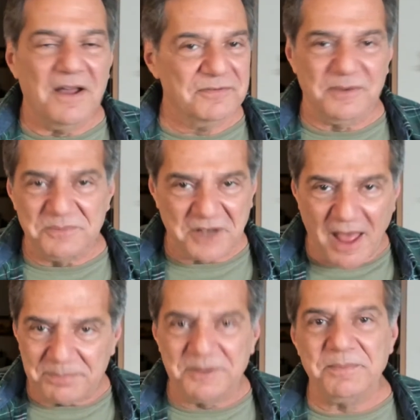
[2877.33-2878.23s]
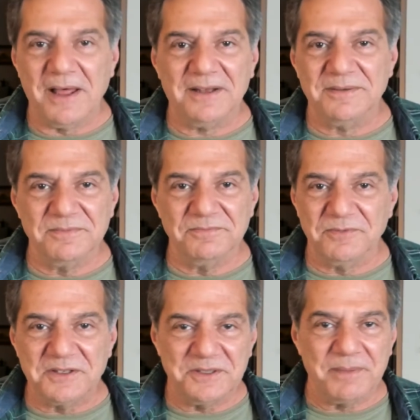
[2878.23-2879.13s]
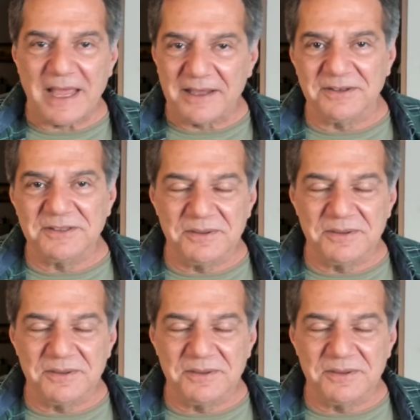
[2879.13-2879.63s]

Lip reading: from top to bottom, front to back on